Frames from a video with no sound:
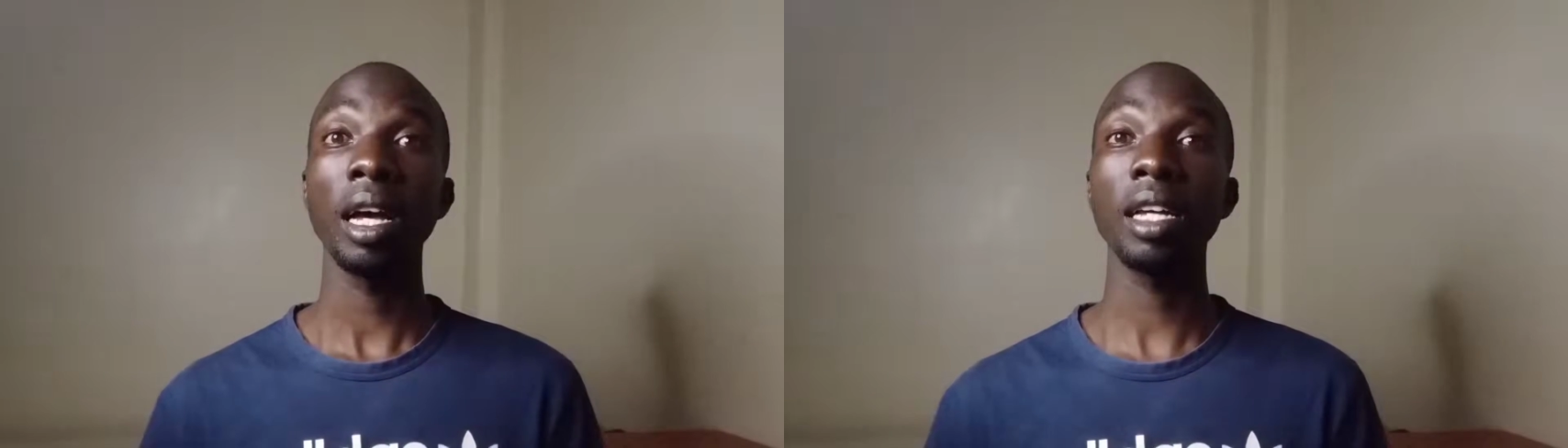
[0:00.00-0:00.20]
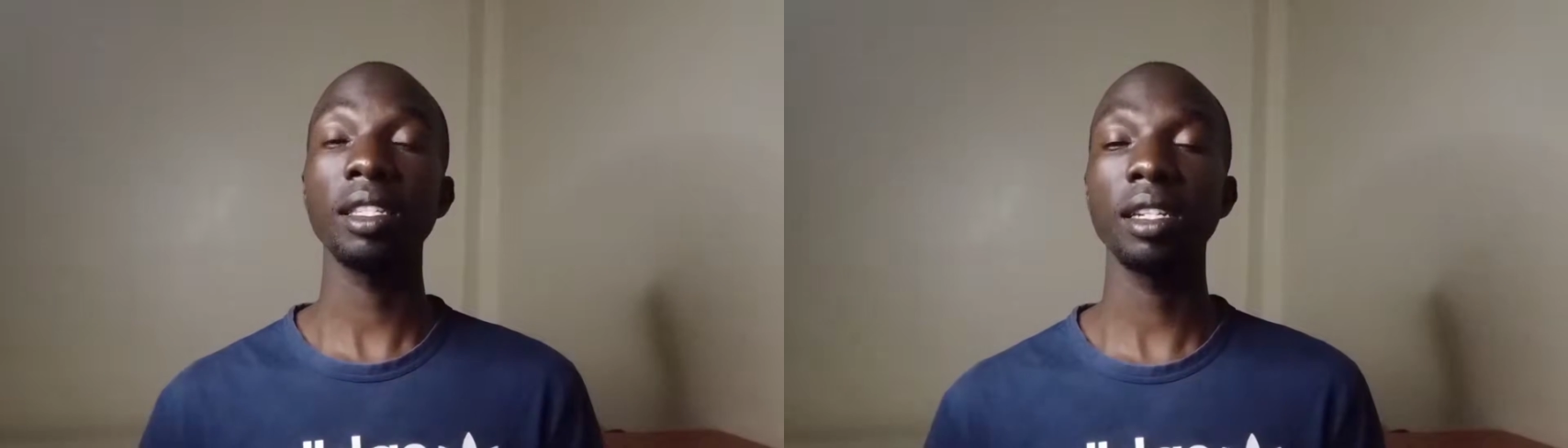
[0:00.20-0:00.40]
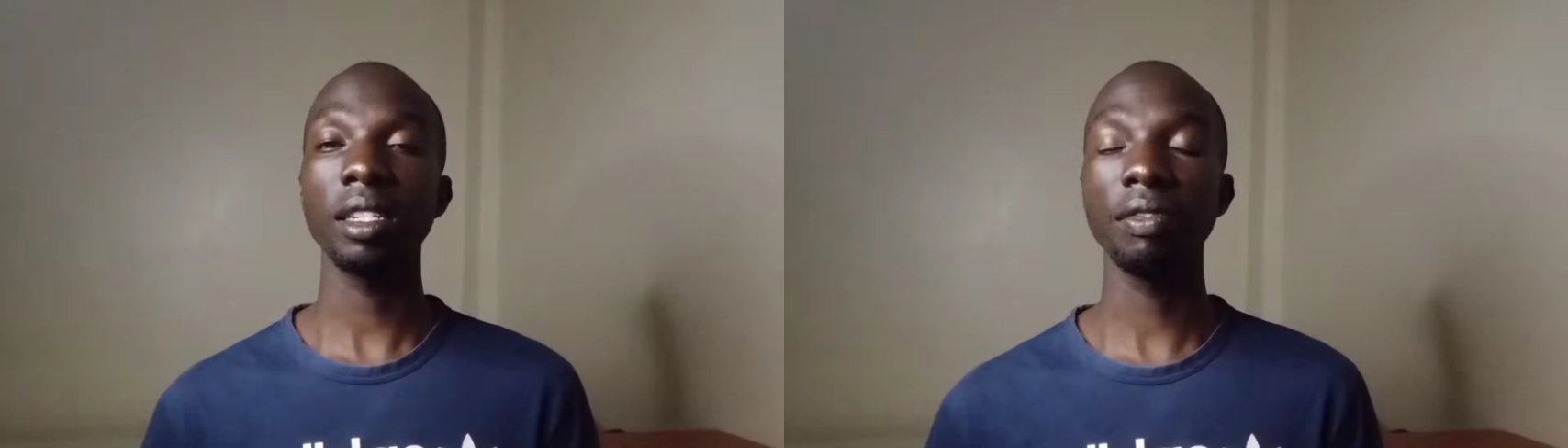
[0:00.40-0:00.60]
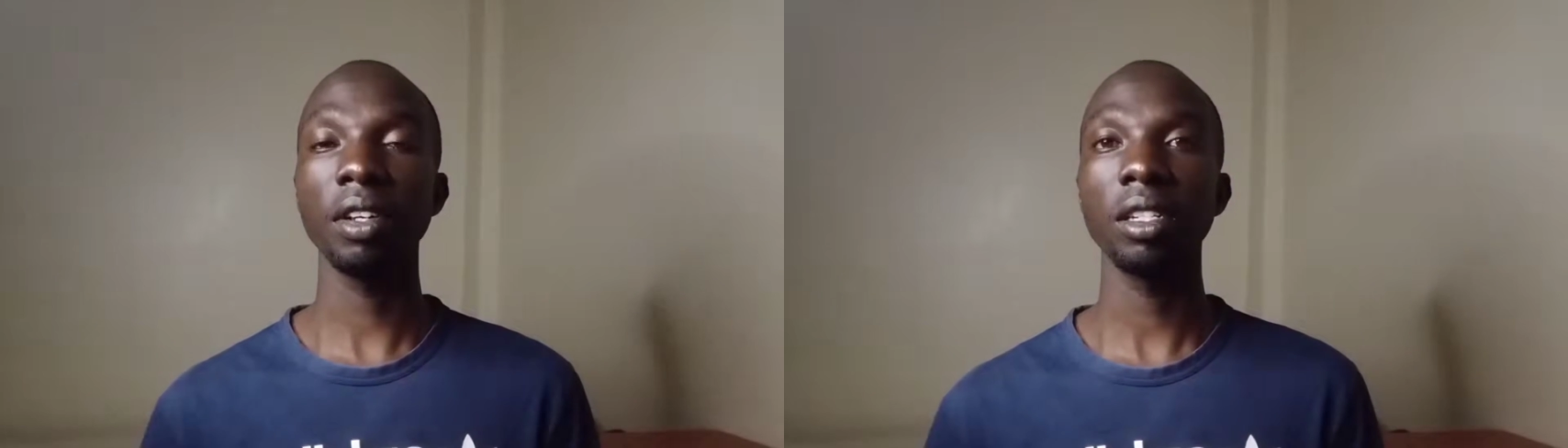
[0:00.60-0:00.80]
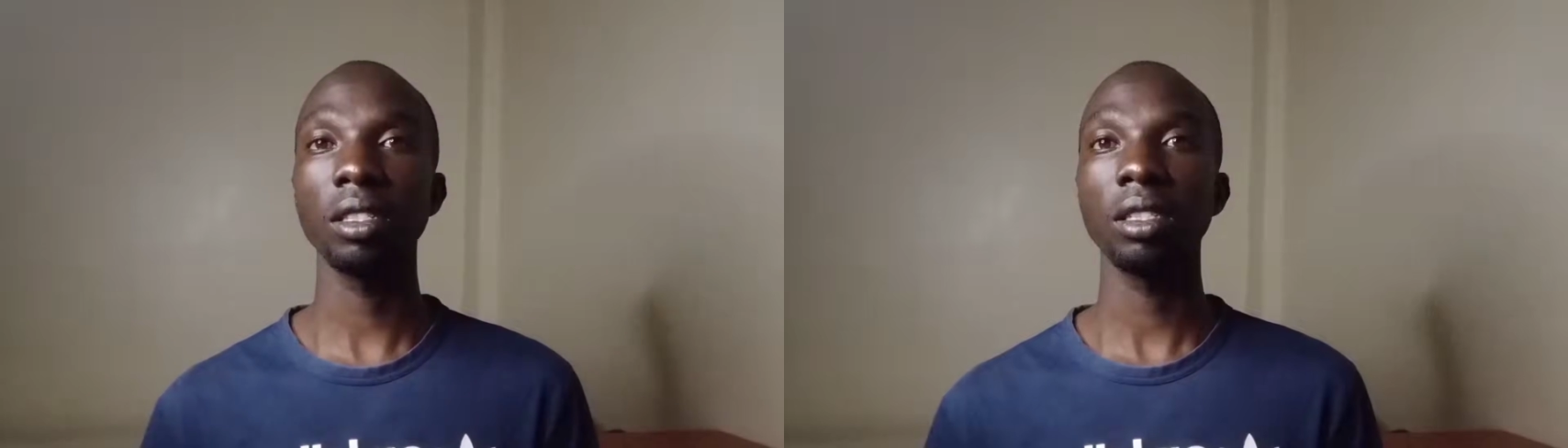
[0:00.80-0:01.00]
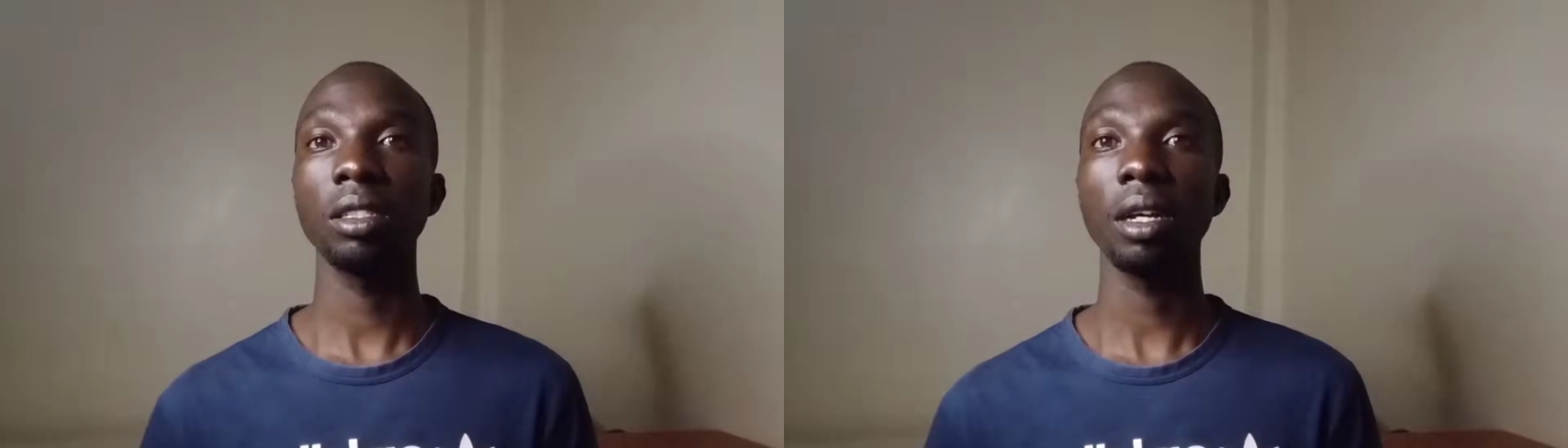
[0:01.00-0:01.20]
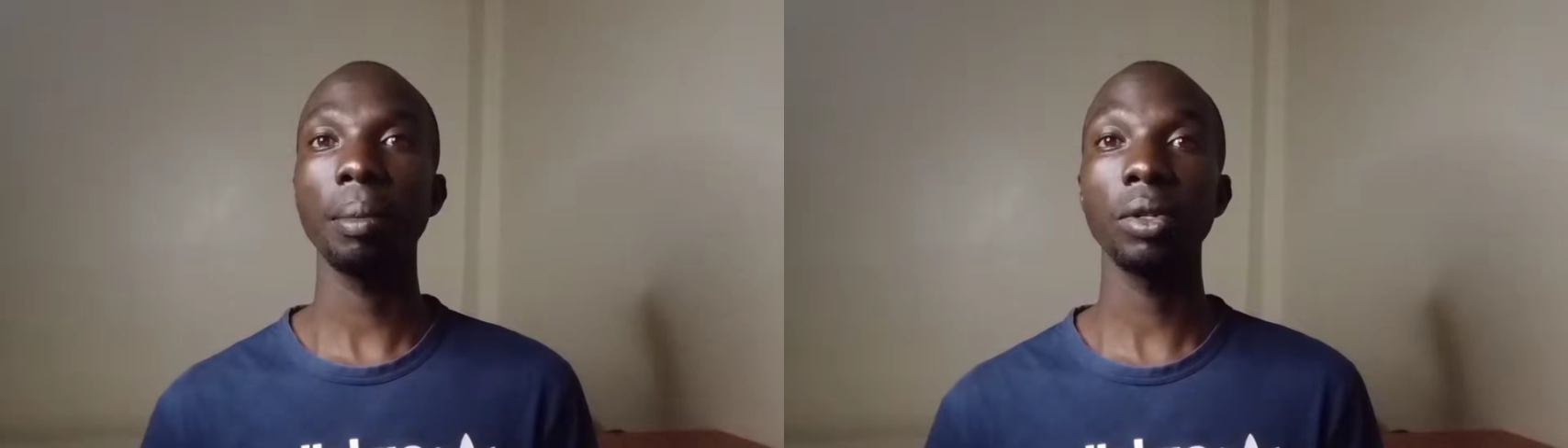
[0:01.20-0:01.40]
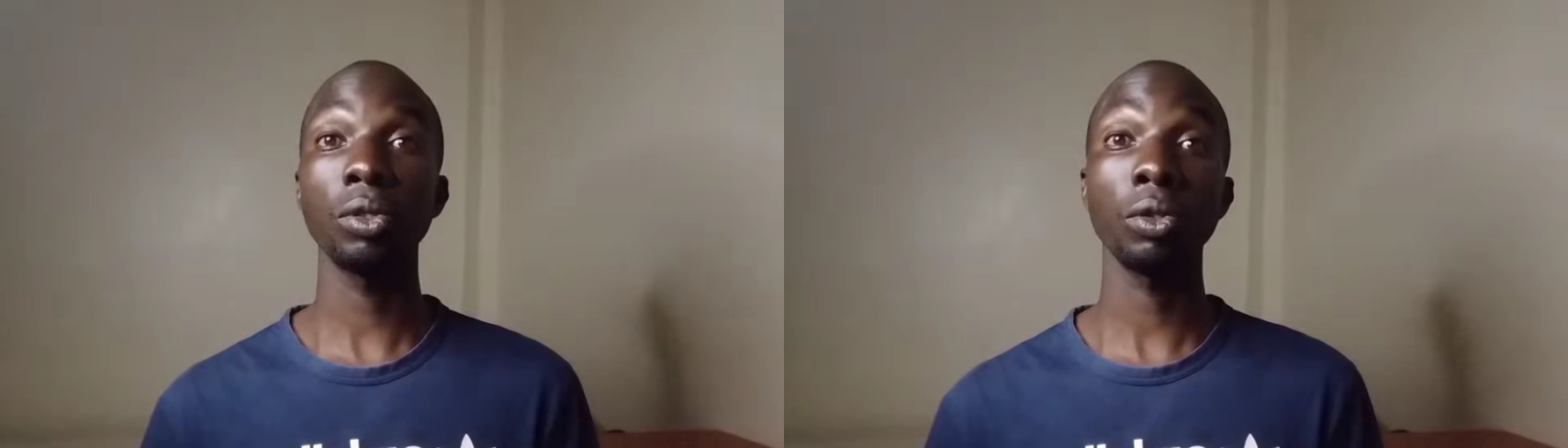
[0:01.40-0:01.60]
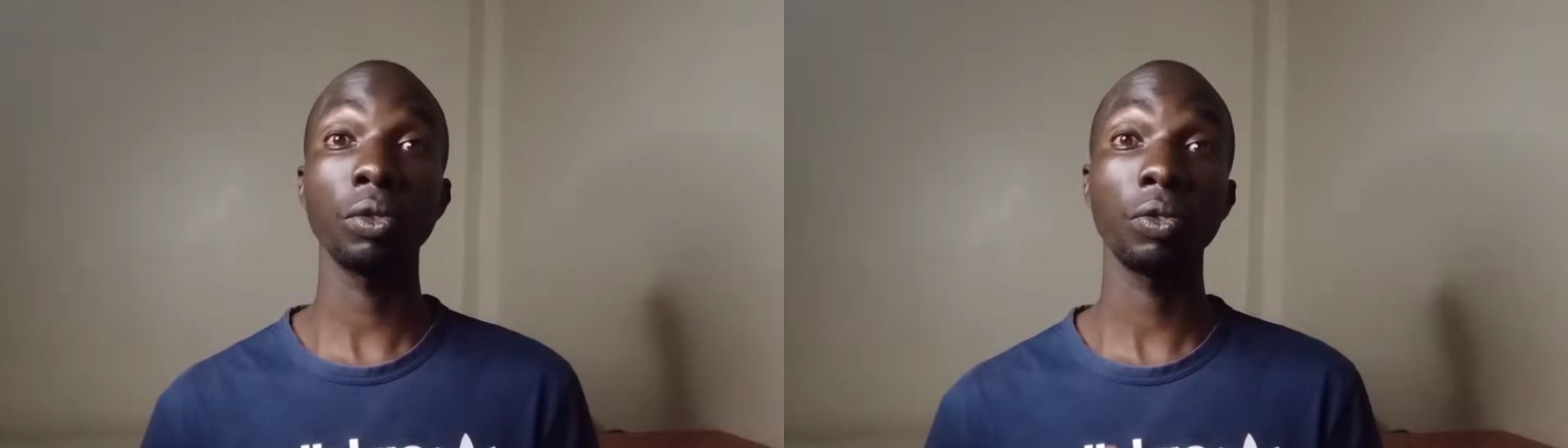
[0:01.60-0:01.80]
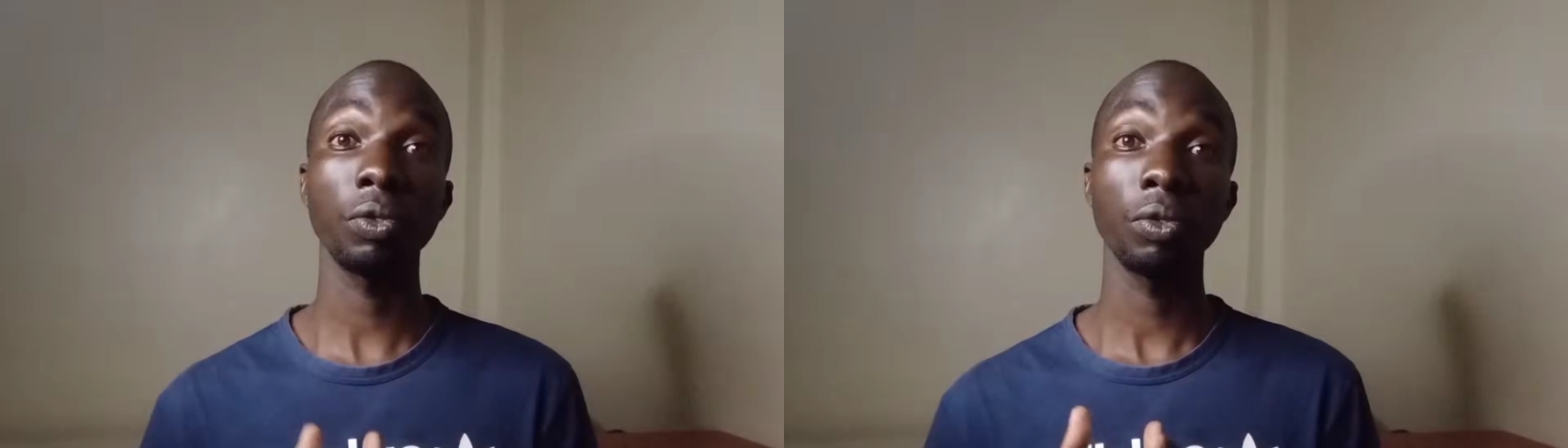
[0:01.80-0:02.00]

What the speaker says: has a different amount of